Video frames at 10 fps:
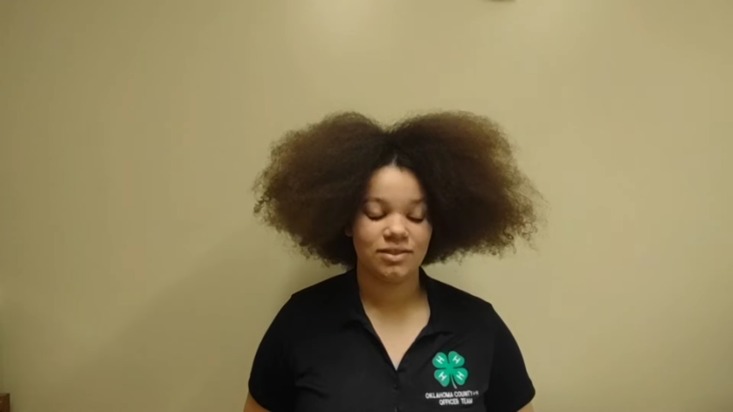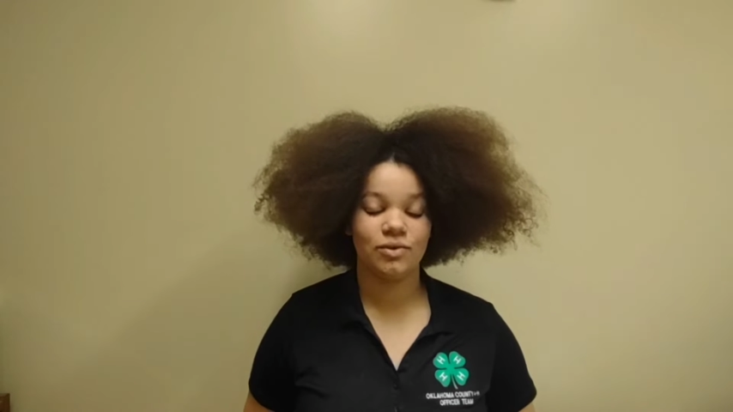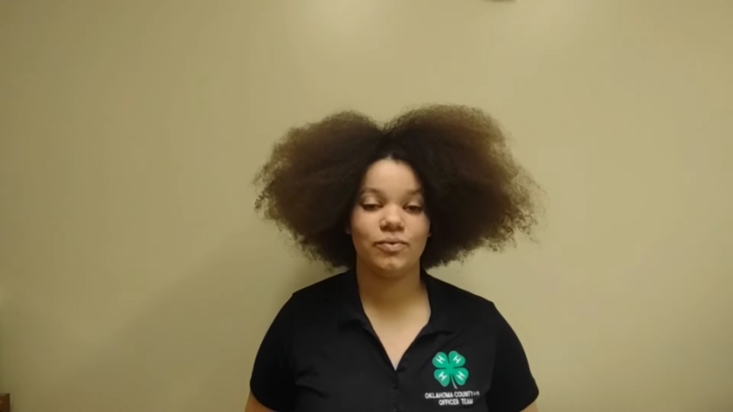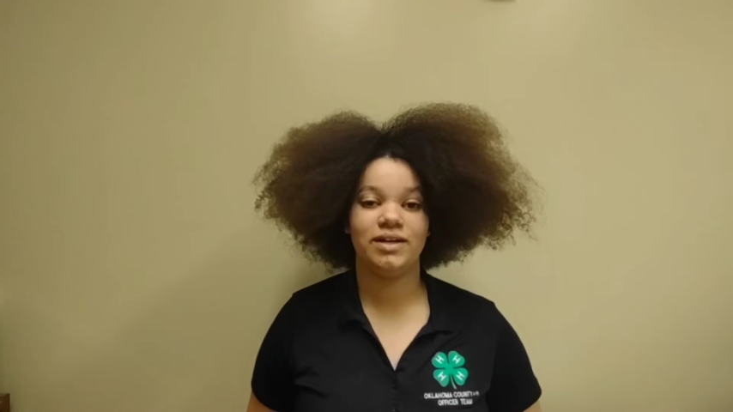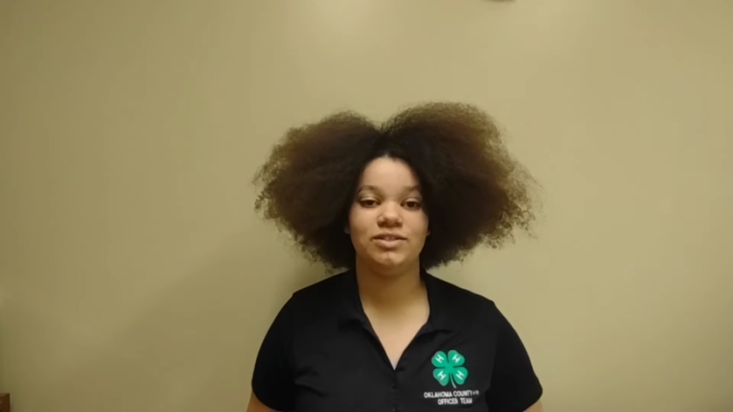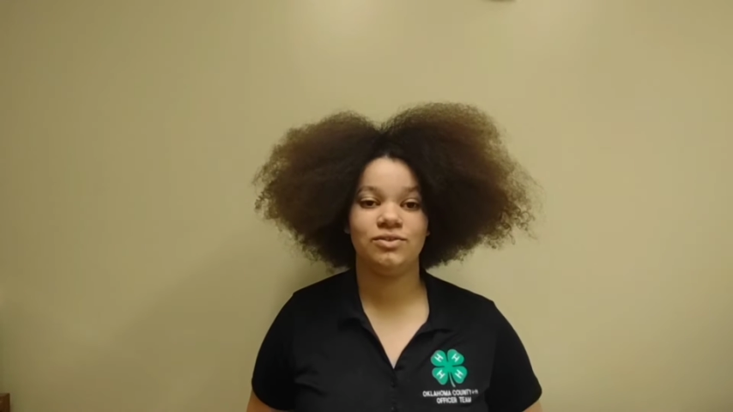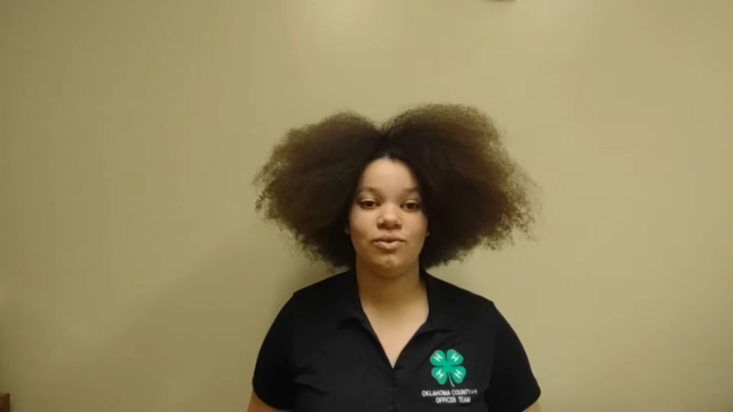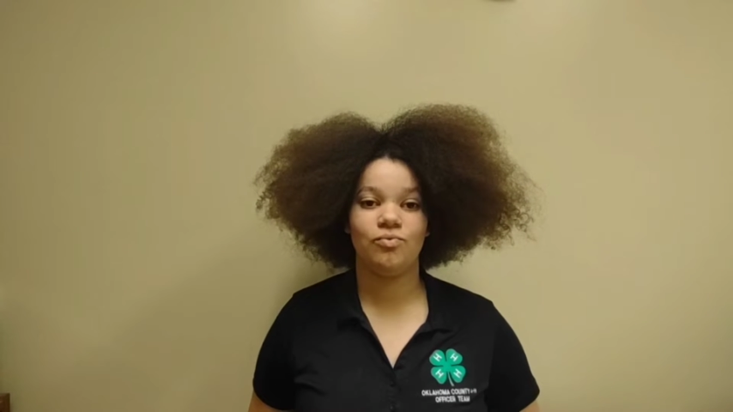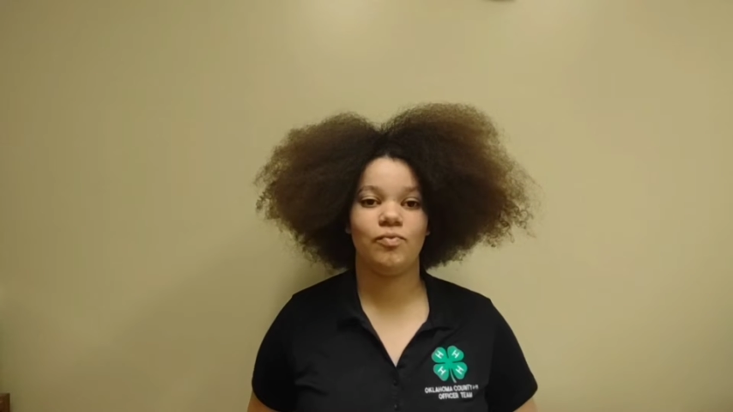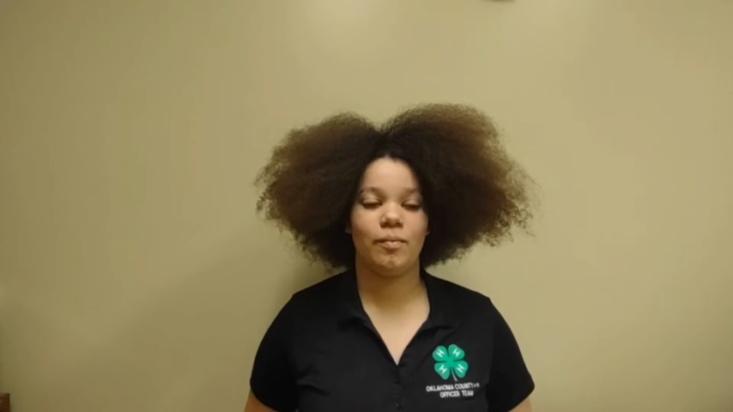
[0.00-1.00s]
The
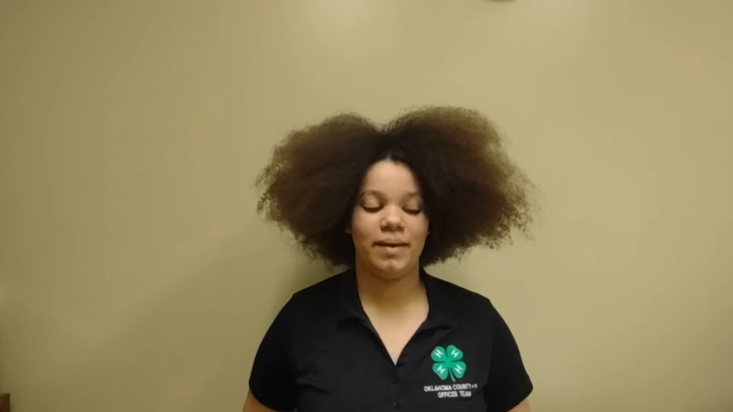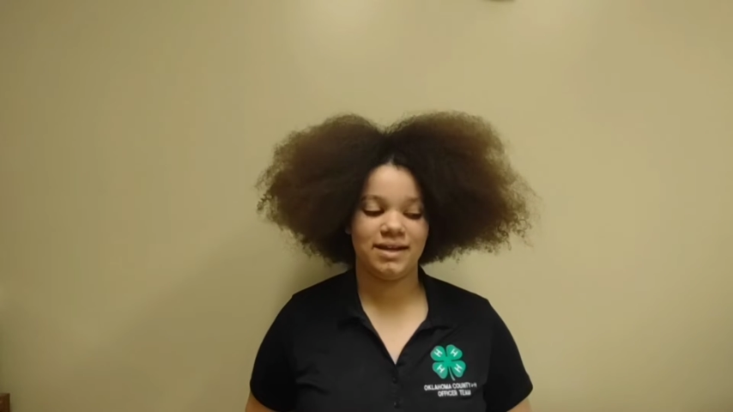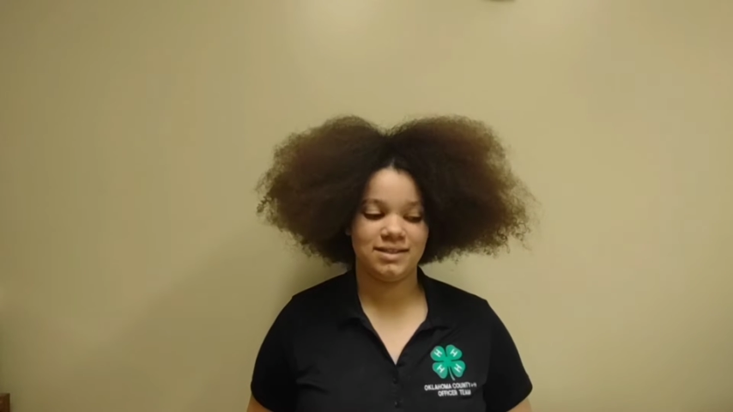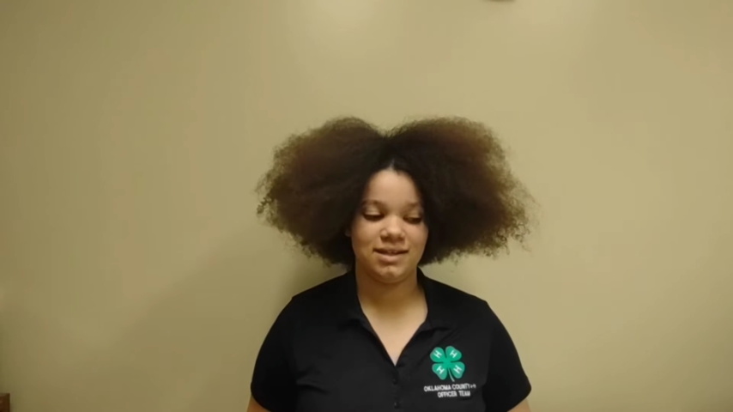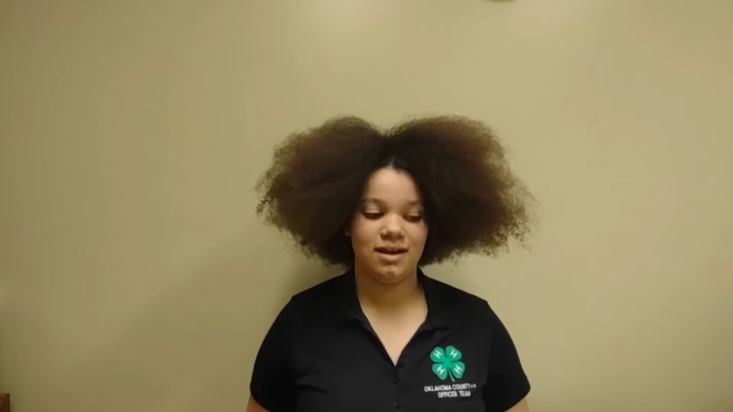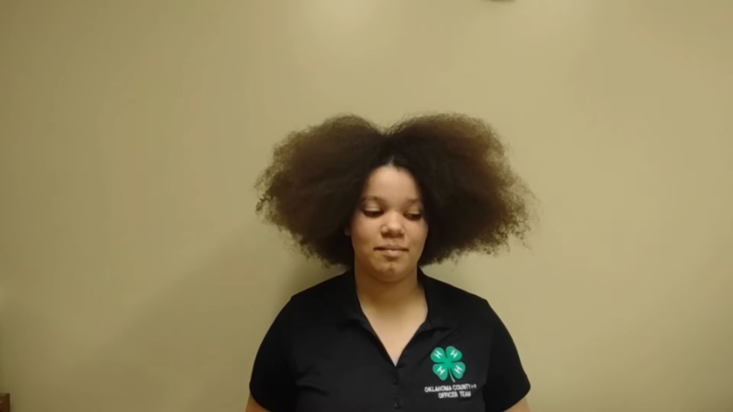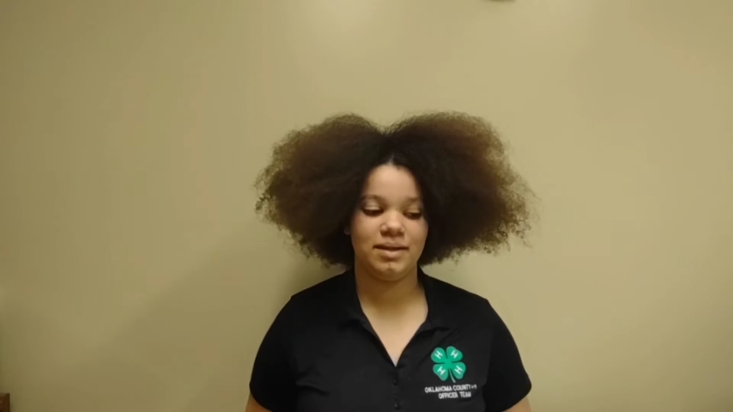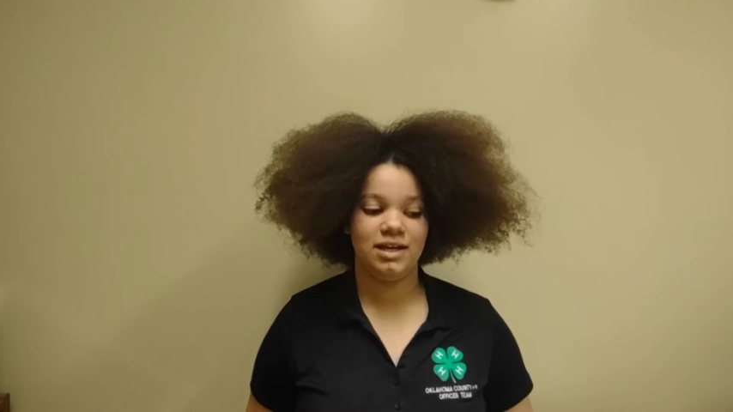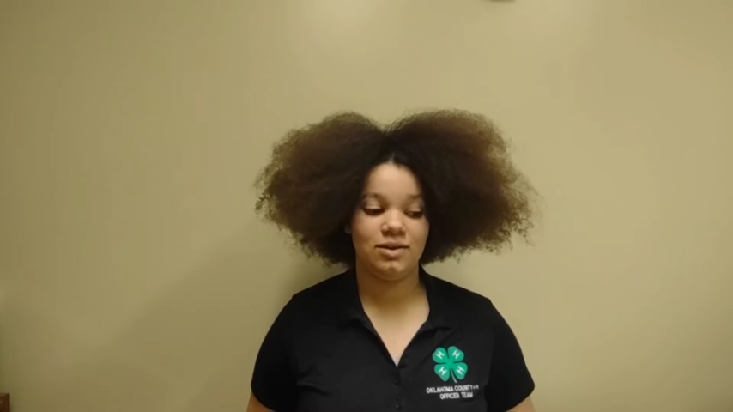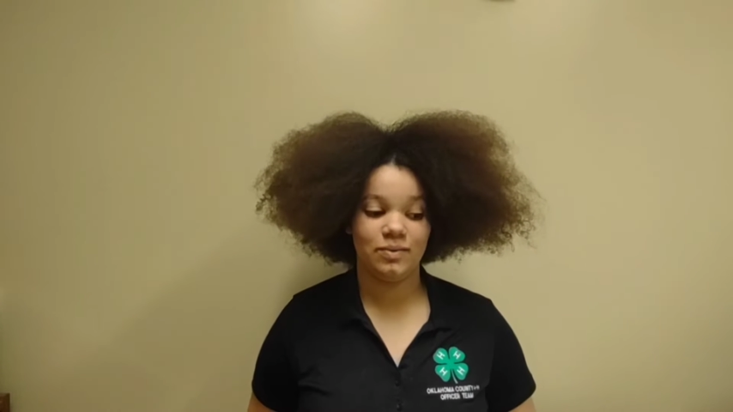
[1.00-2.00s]
original romantic
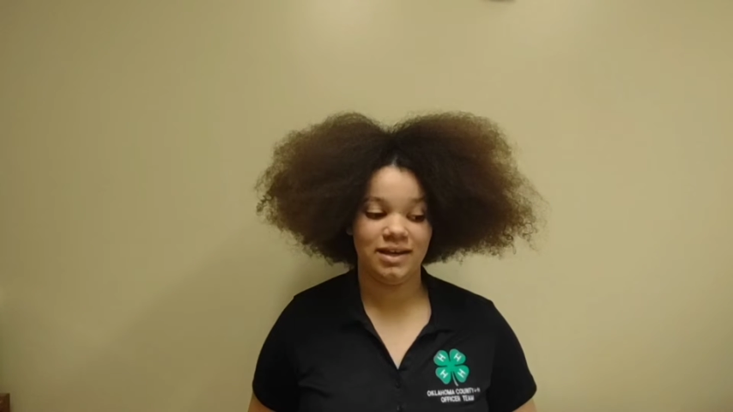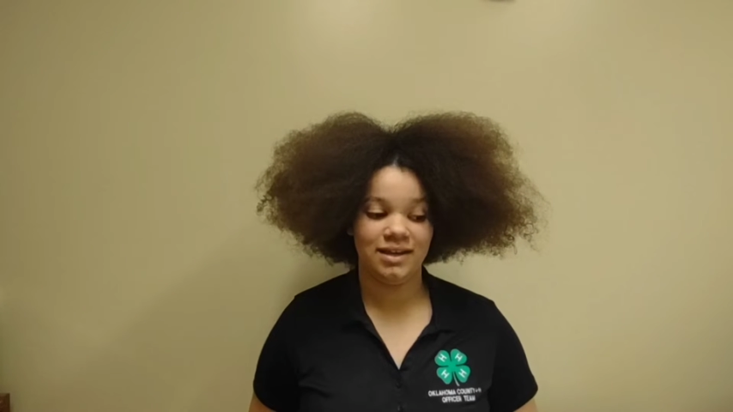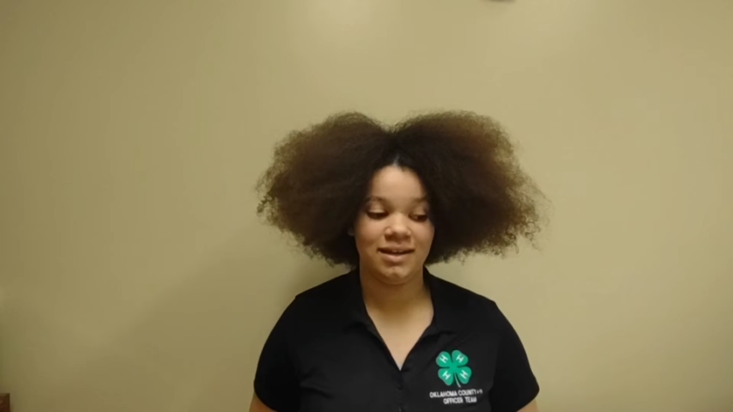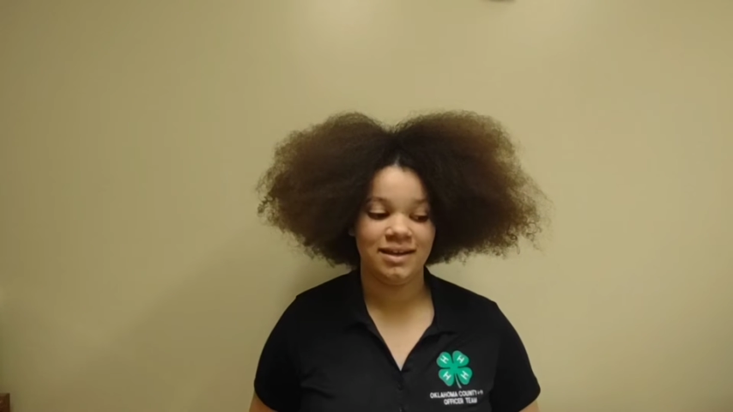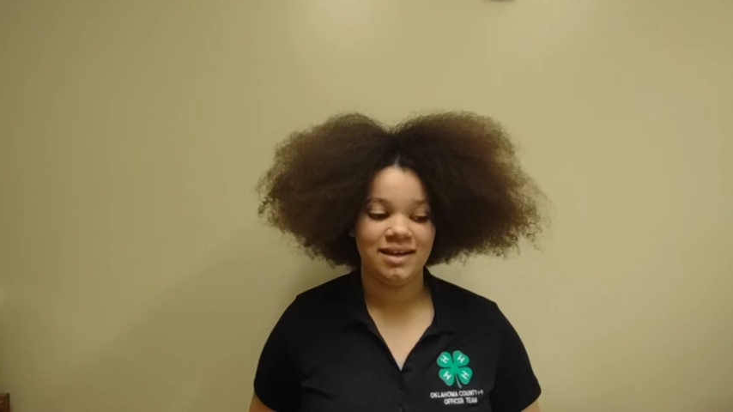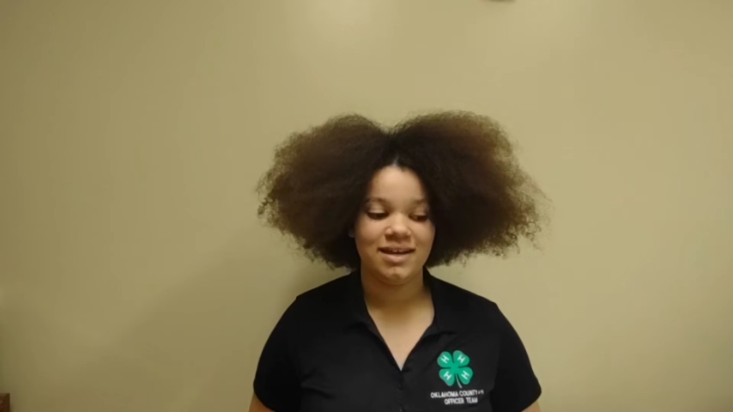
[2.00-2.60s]
comedy queen,